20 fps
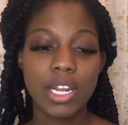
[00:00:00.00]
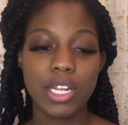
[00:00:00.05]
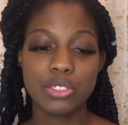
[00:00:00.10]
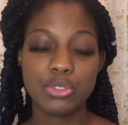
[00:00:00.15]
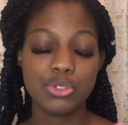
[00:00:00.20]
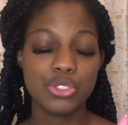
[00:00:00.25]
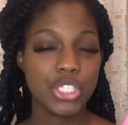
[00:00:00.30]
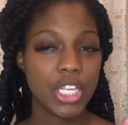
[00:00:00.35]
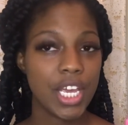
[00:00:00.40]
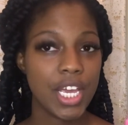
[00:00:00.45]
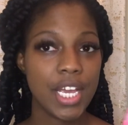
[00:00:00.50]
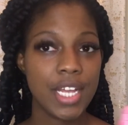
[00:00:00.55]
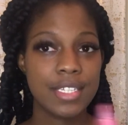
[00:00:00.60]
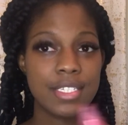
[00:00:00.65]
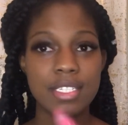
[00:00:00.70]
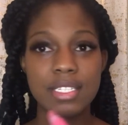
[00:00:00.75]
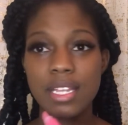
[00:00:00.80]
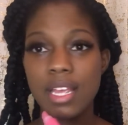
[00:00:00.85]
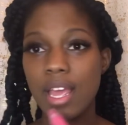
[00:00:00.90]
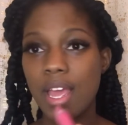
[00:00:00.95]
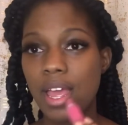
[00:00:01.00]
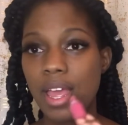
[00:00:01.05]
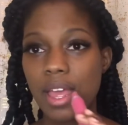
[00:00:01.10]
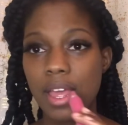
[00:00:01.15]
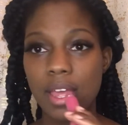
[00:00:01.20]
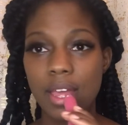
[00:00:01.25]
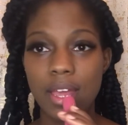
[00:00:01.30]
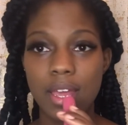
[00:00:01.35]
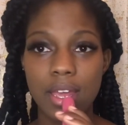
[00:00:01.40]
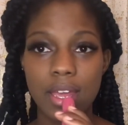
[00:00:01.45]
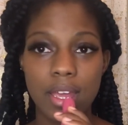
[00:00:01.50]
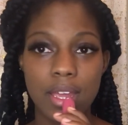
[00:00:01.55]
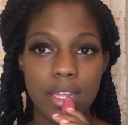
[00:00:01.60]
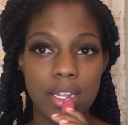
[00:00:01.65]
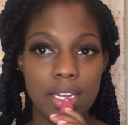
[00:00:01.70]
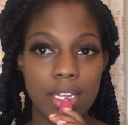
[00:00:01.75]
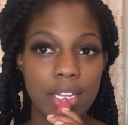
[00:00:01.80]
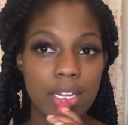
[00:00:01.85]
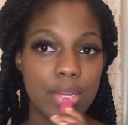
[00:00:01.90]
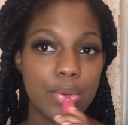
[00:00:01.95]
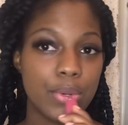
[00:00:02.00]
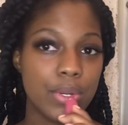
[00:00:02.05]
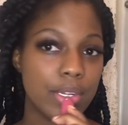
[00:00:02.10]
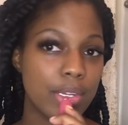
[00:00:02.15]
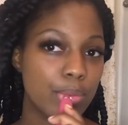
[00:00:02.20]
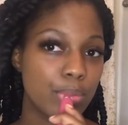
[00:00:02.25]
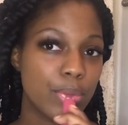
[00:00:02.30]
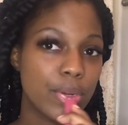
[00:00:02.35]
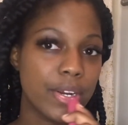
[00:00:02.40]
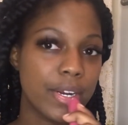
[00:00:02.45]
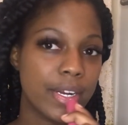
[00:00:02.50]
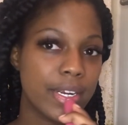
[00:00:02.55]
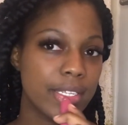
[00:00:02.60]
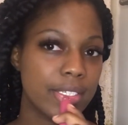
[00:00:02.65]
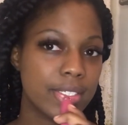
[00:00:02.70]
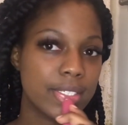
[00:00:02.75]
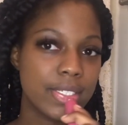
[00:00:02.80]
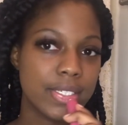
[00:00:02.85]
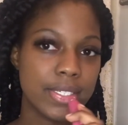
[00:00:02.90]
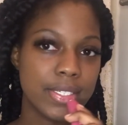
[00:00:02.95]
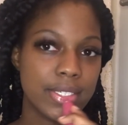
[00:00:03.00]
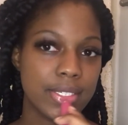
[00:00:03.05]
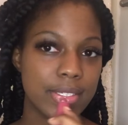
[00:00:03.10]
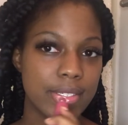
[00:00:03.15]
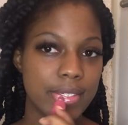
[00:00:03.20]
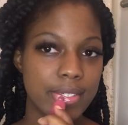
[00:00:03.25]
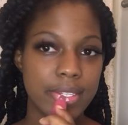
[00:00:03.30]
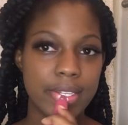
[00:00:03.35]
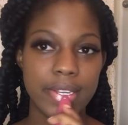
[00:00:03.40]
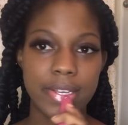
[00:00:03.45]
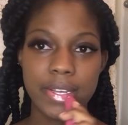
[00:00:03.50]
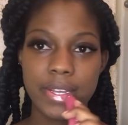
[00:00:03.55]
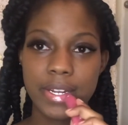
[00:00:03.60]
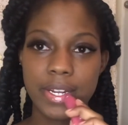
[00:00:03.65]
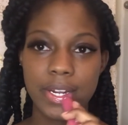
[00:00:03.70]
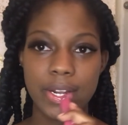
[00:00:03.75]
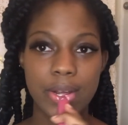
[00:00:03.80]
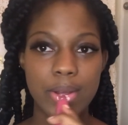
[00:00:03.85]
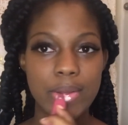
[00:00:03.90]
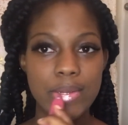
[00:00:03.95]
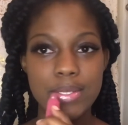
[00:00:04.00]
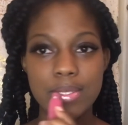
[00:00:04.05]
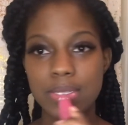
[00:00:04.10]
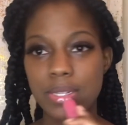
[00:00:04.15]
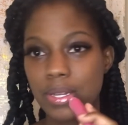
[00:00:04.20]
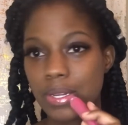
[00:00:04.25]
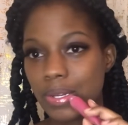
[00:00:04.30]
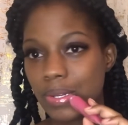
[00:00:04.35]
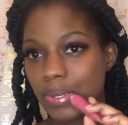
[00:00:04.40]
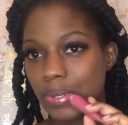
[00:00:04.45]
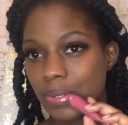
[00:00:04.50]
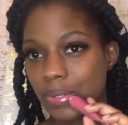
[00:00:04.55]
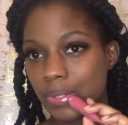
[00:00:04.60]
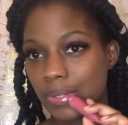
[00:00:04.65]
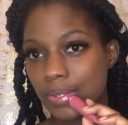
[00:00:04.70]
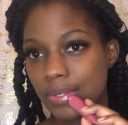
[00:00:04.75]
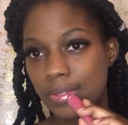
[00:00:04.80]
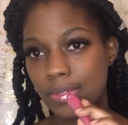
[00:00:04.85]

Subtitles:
shades, and anyone can wear it. And it also